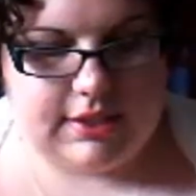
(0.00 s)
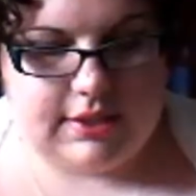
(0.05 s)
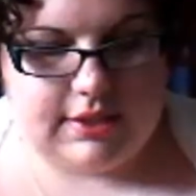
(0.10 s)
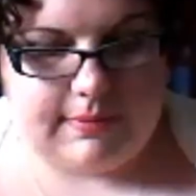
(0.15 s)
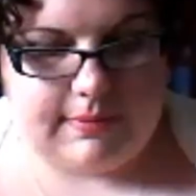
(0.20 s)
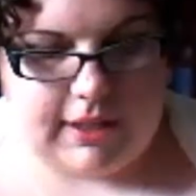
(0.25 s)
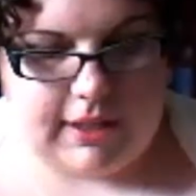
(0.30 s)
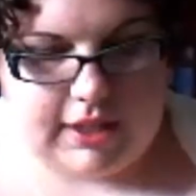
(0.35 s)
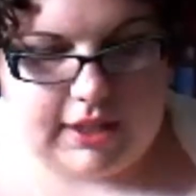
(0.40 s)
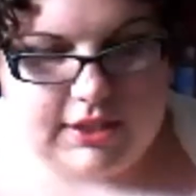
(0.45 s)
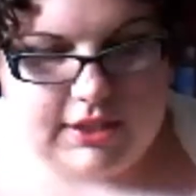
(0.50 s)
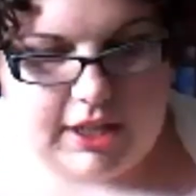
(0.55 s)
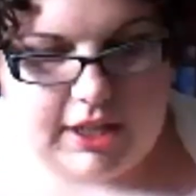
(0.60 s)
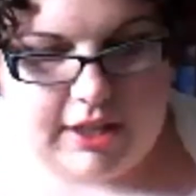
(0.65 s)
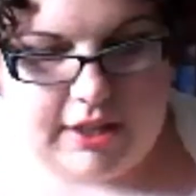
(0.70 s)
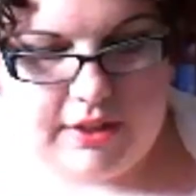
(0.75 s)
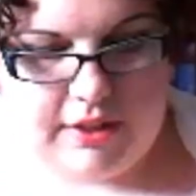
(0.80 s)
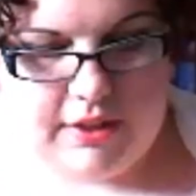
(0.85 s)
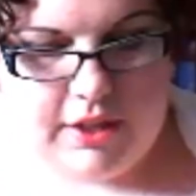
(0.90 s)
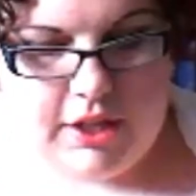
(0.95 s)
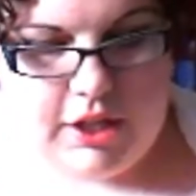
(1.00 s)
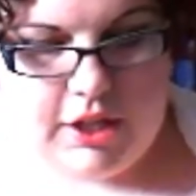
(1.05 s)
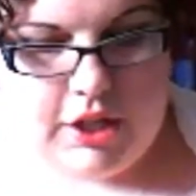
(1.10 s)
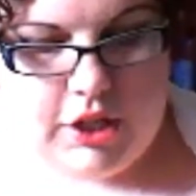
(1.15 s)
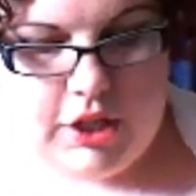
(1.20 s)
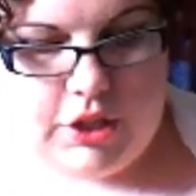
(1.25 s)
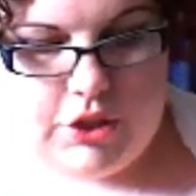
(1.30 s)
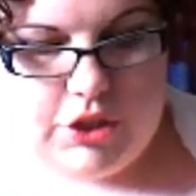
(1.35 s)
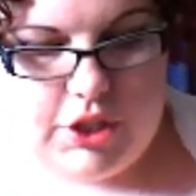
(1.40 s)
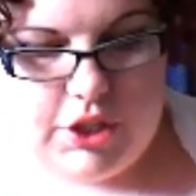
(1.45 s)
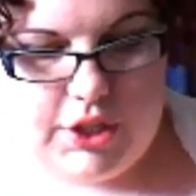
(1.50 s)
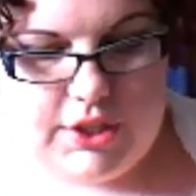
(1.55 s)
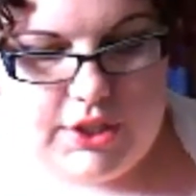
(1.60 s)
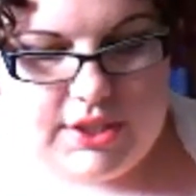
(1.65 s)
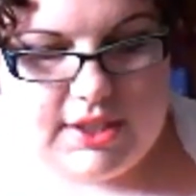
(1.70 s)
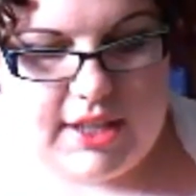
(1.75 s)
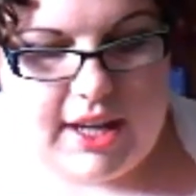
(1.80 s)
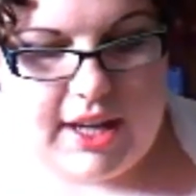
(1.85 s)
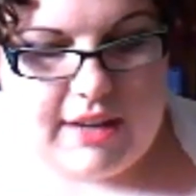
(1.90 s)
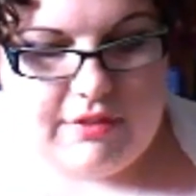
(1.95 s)
tomato. Choose
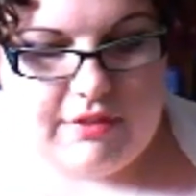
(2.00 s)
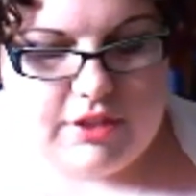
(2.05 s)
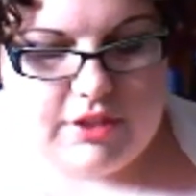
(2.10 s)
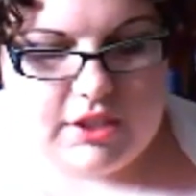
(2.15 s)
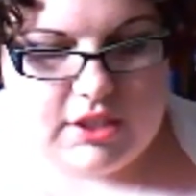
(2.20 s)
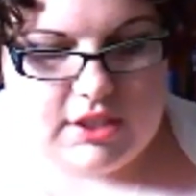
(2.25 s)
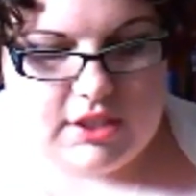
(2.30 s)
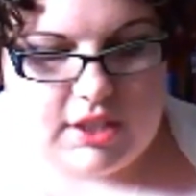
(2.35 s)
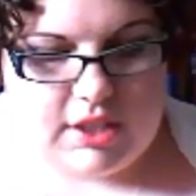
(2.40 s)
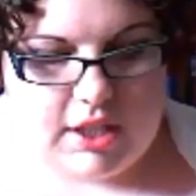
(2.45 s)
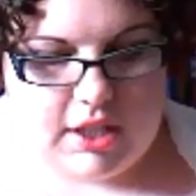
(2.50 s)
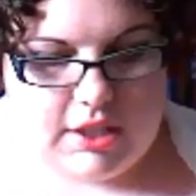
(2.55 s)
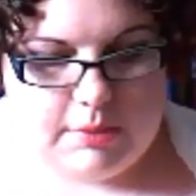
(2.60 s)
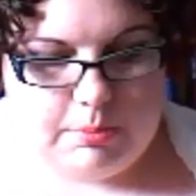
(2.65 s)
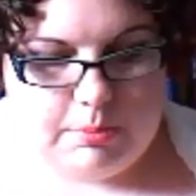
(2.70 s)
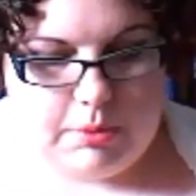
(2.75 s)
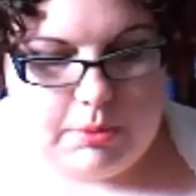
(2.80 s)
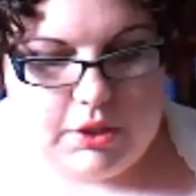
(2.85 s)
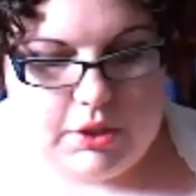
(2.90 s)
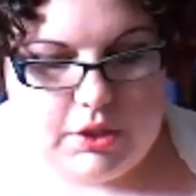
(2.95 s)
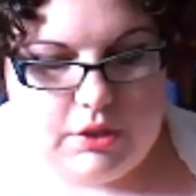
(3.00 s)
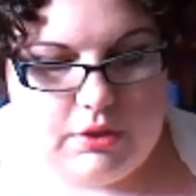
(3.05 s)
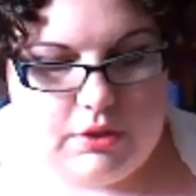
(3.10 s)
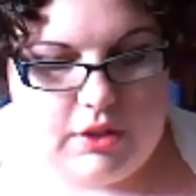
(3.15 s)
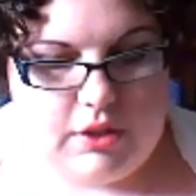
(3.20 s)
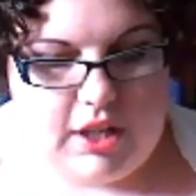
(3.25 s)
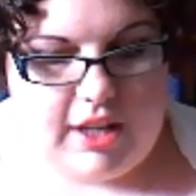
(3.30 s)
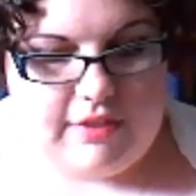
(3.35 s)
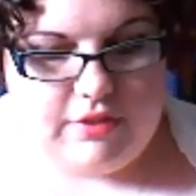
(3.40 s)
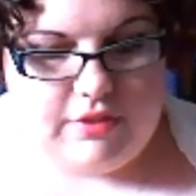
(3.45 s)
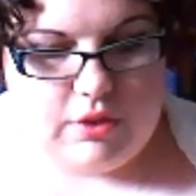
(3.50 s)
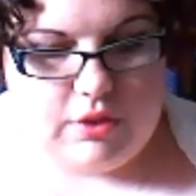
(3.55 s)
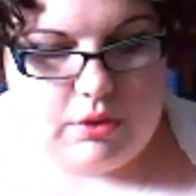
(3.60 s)
an average size book you loved or